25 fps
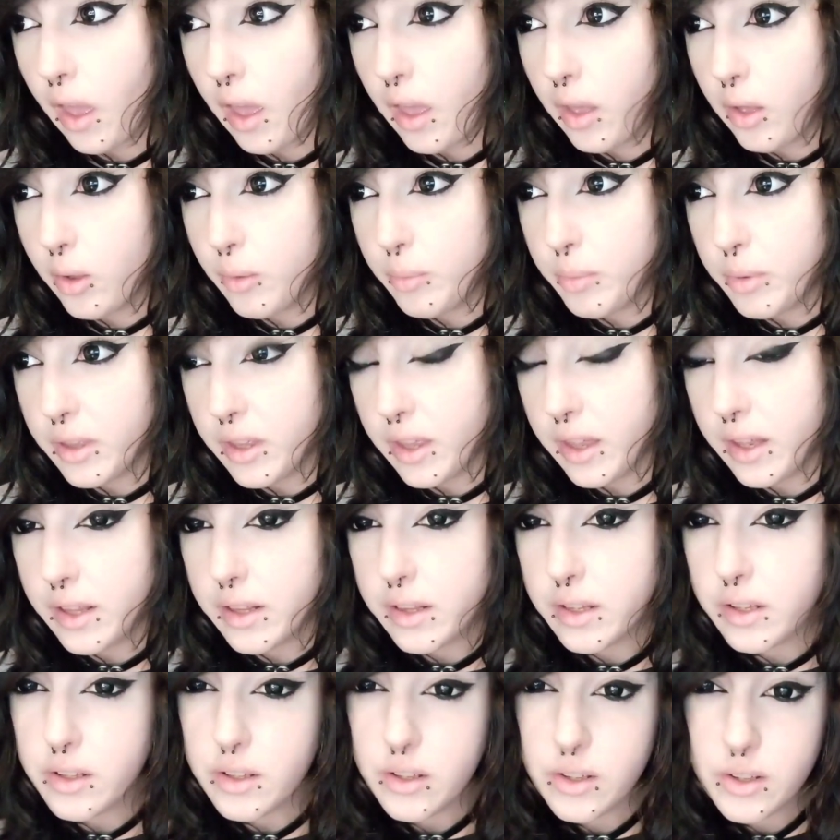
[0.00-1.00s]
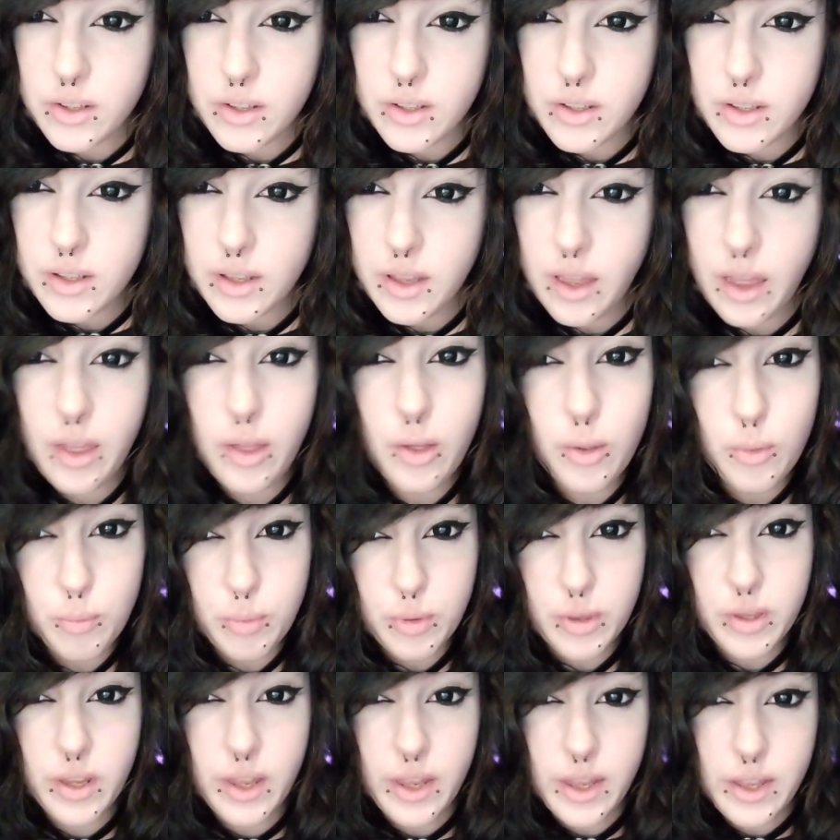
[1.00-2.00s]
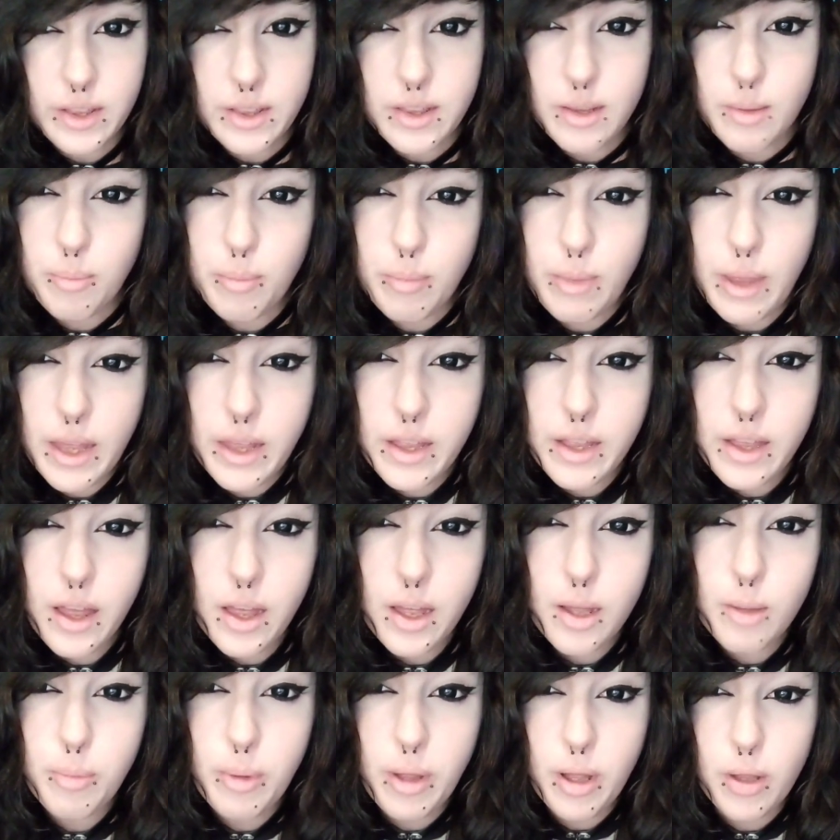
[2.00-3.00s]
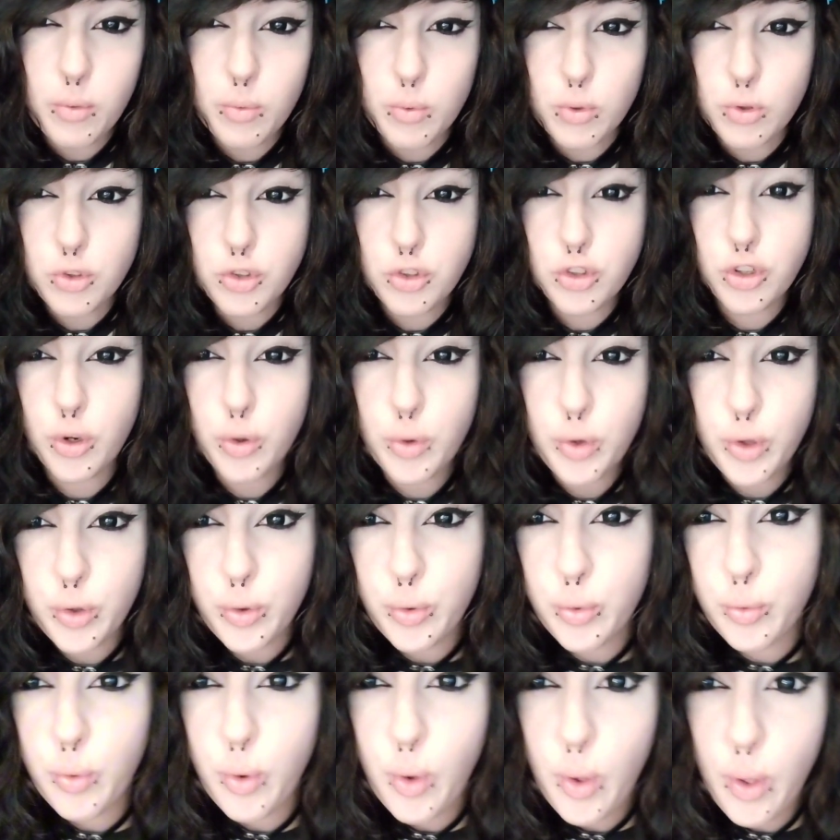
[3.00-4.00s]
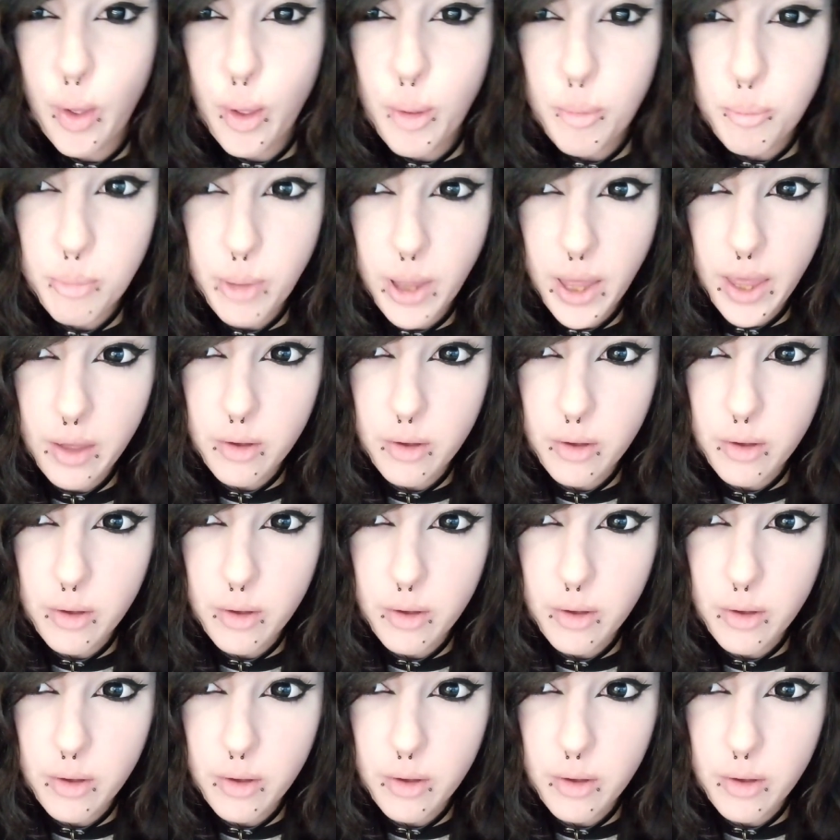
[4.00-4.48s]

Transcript: I hope you like the look. I hope you like the makeup. I will show you my